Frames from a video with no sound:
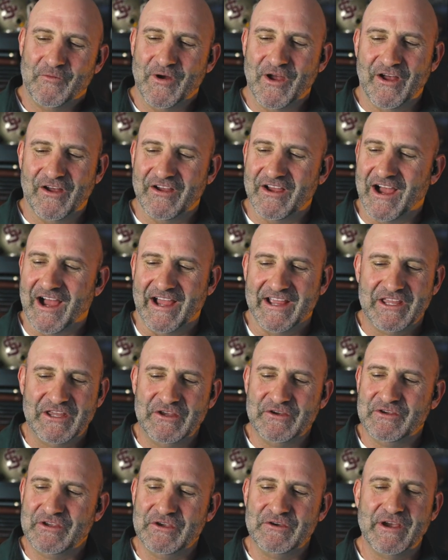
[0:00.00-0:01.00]
Well,
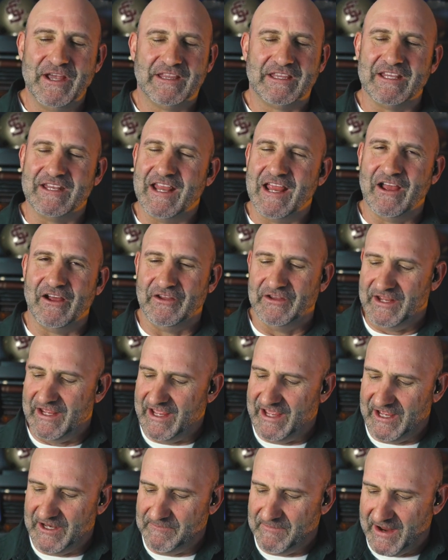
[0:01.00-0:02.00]
you, you hit the nail on the
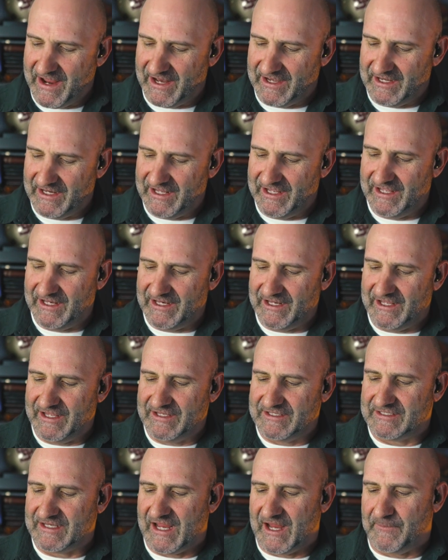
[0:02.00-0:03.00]
head, man. It
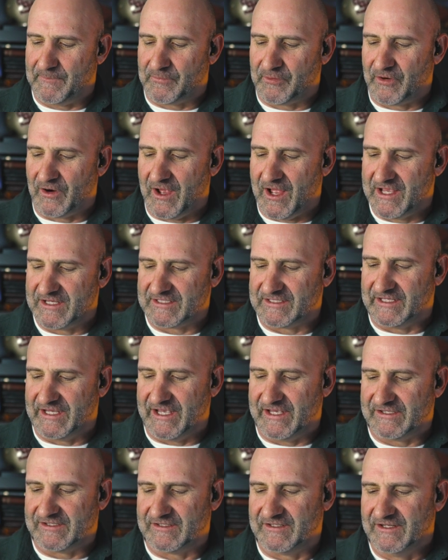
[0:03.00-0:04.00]
is a
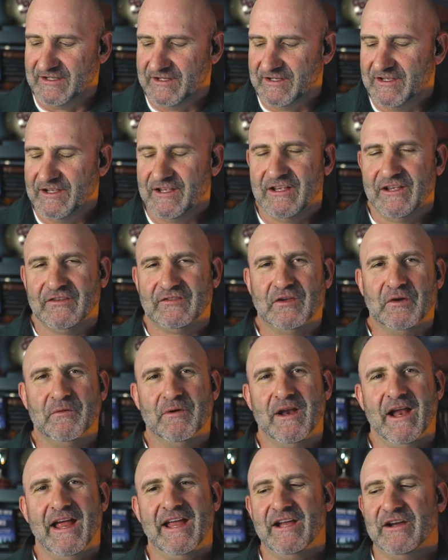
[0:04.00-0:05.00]
process. So
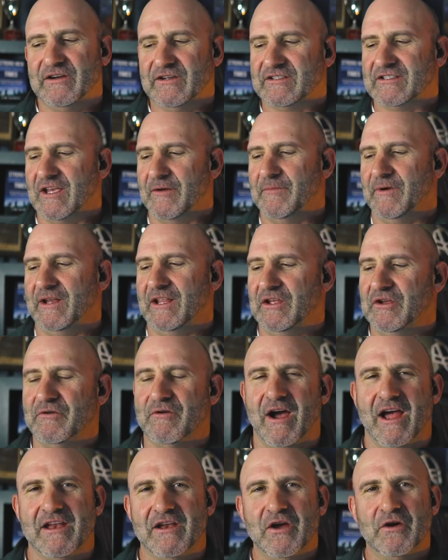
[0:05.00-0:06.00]
when I yep. hear somebody who
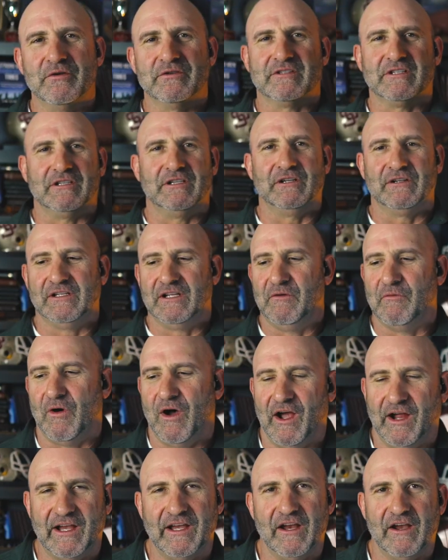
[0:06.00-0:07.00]
I know is clearly
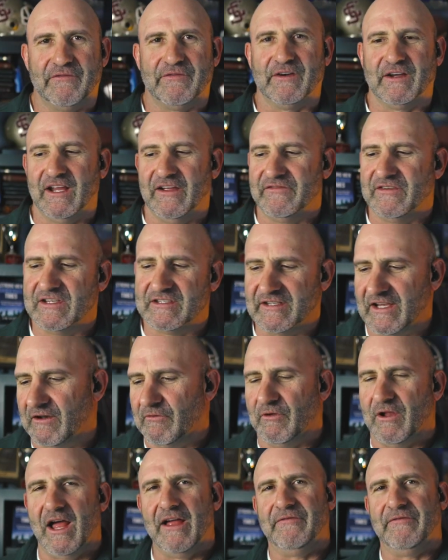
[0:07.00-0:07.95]
walking in unforgiveness saying, well,